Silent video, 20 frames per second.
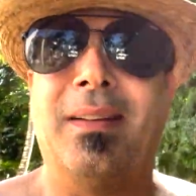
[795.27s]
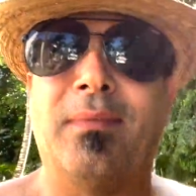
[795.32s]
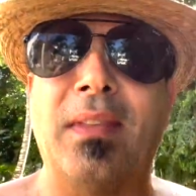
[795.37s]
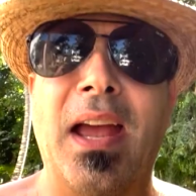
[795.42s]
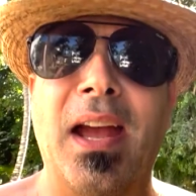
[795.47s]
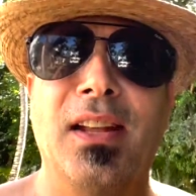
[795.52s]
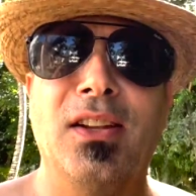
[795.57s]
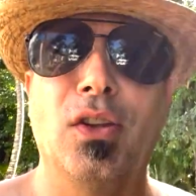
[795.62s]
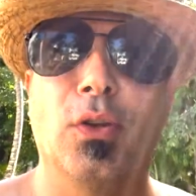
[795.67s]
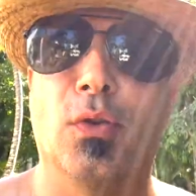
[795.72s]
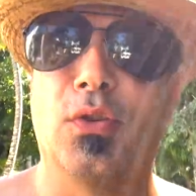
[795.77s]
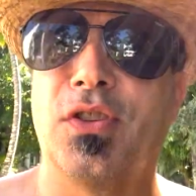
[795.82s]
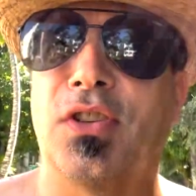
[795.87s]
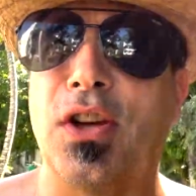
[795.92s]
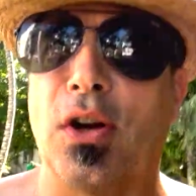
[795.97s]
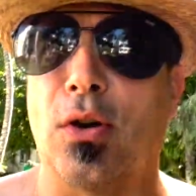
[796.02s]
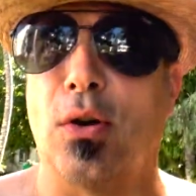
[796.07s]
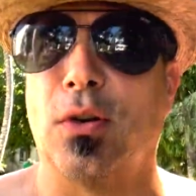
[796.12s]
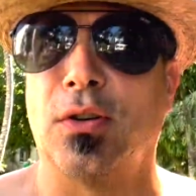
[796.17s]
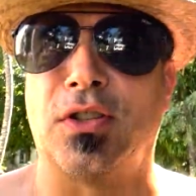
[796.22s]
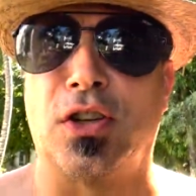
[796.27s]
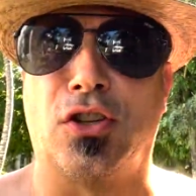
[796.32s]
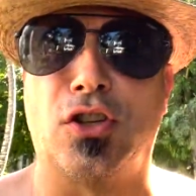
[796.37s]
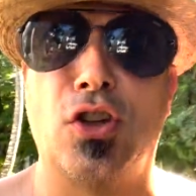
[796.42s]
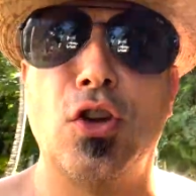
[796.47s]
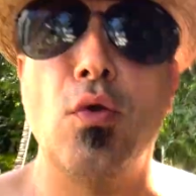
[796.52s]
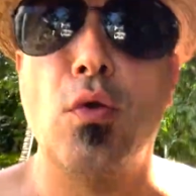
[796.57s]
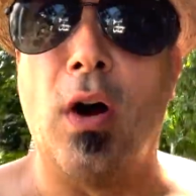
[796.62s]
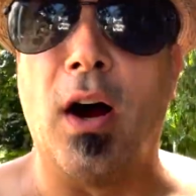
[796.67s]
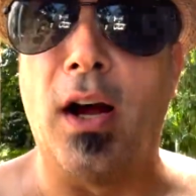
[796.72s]
And, you know, 0 to
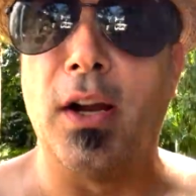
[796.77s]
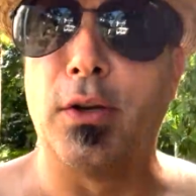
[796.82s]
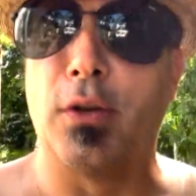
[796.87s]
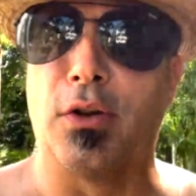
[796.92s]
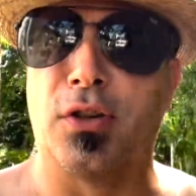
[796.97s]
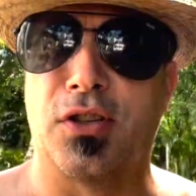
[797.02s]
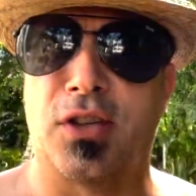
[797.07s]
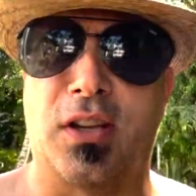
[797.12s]
200 is